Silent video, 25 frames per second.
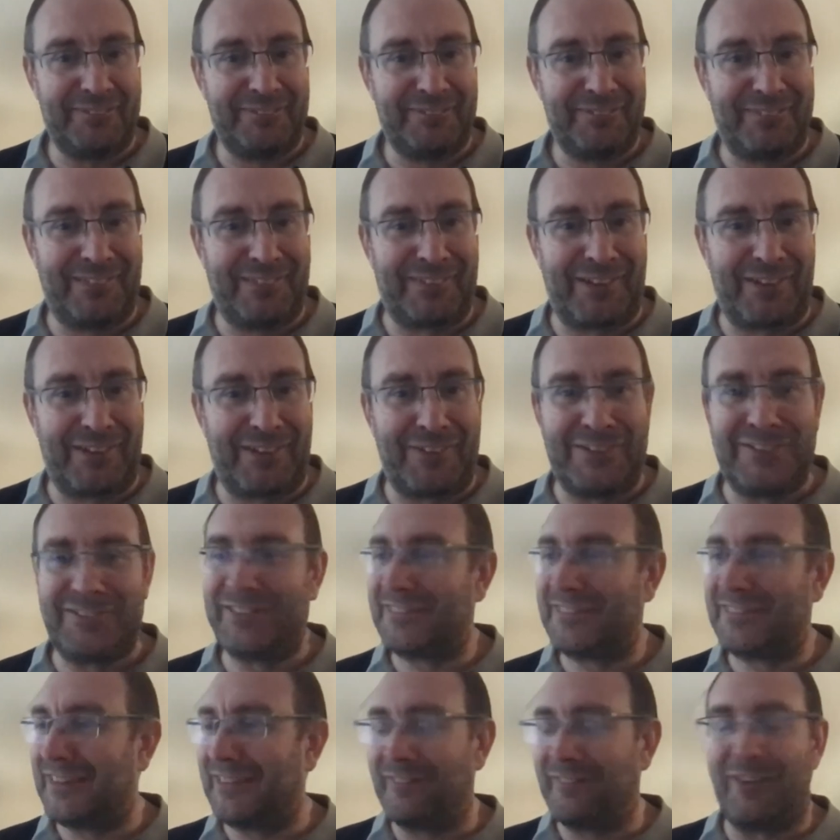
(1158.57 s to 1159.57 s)
They'll go into
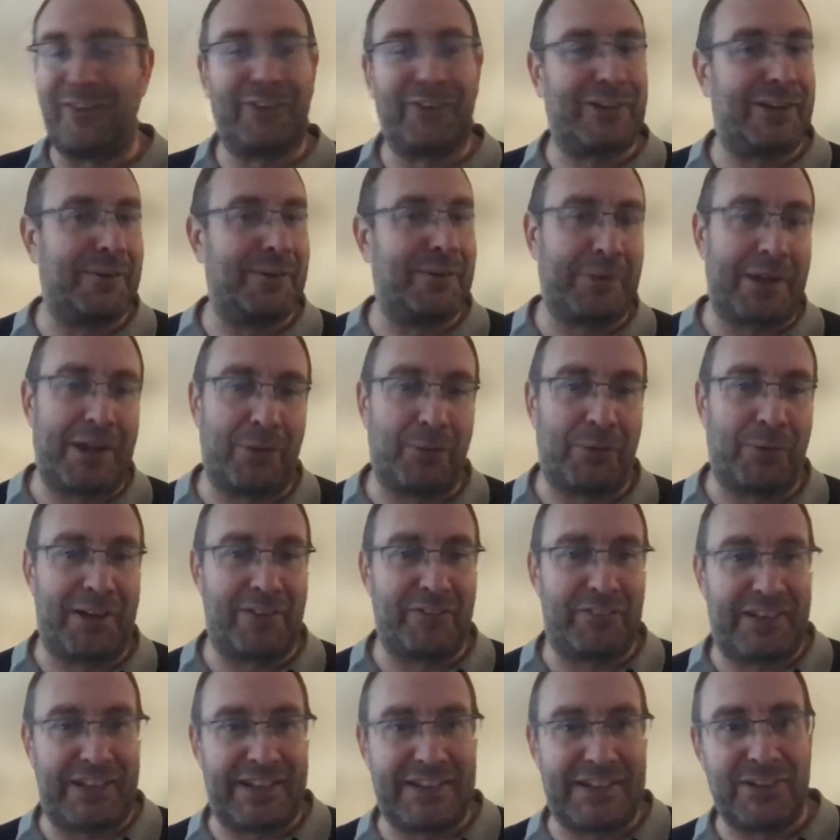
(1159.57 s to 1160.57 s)
Xero, QBO,
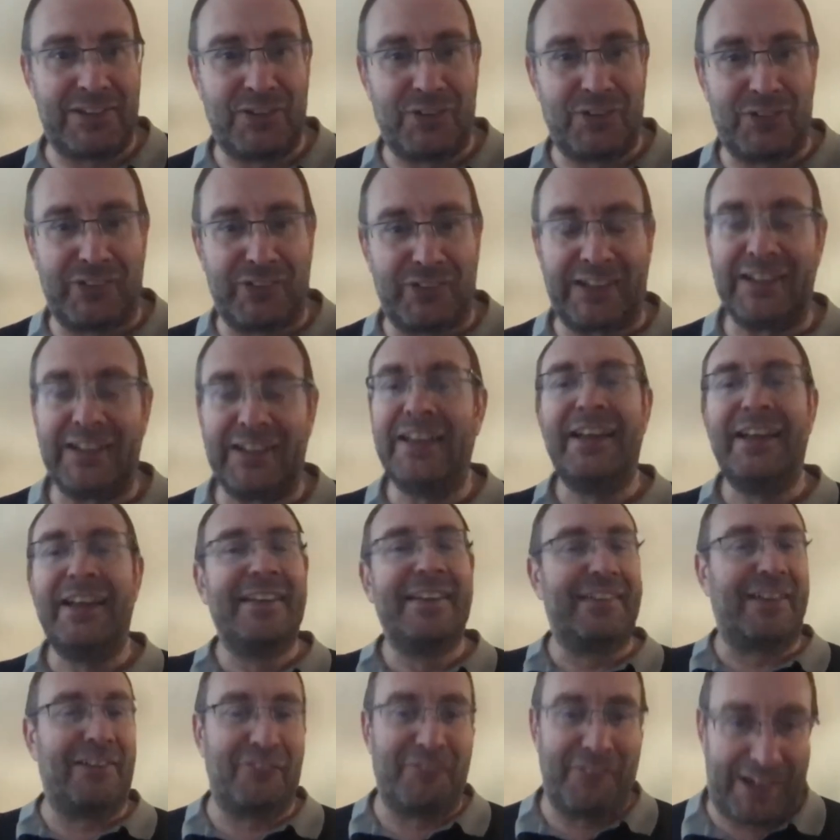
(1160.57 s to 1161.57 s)
whatever they're using,
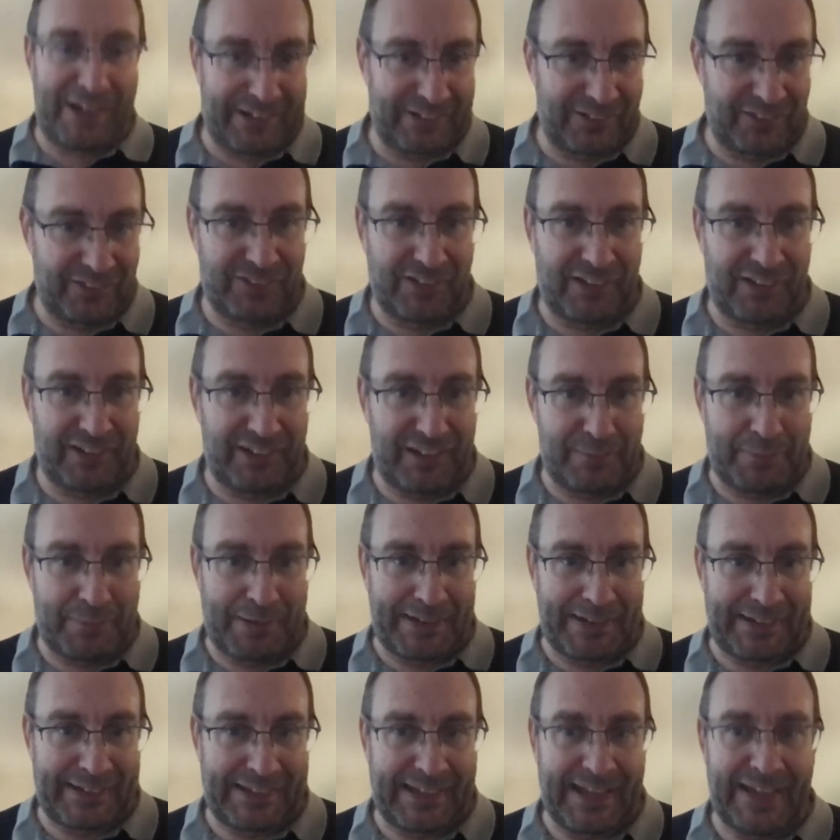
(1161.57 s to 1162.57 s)
they'll reconcile their
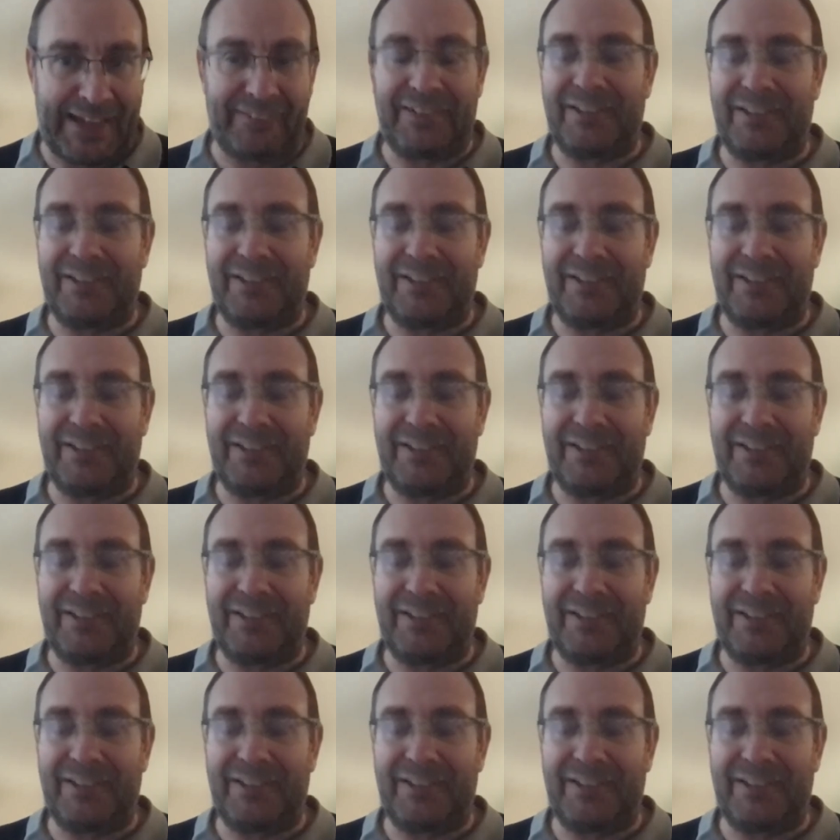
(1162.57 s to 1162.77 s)
bank account.